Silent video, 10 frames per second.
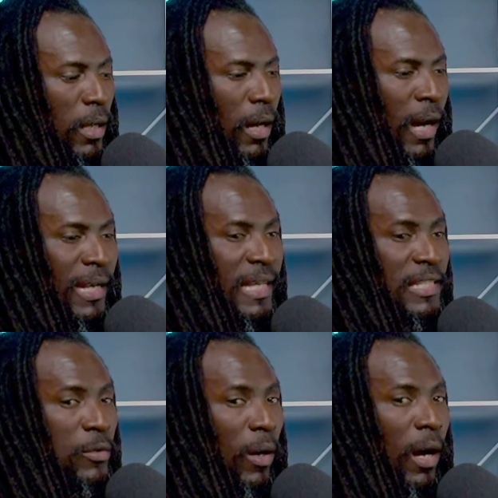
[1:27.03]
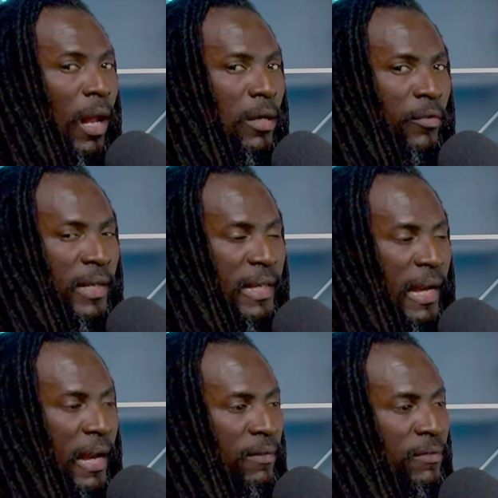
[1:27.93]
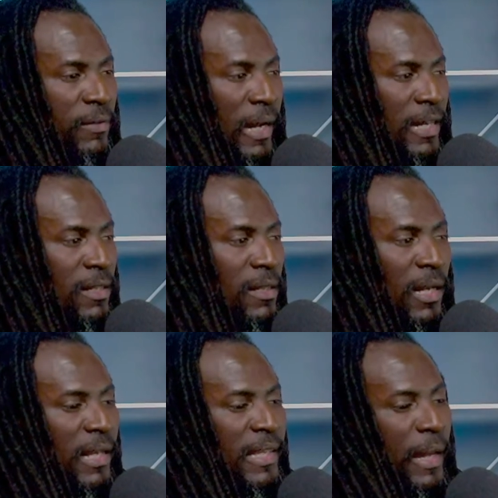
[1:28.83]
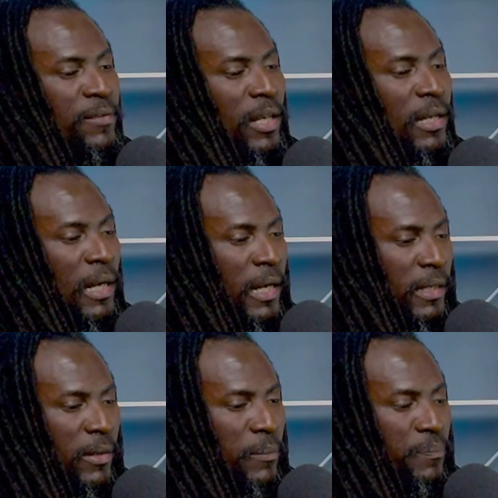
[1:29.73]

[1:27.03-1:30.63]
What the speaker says: unless you already have another capture card,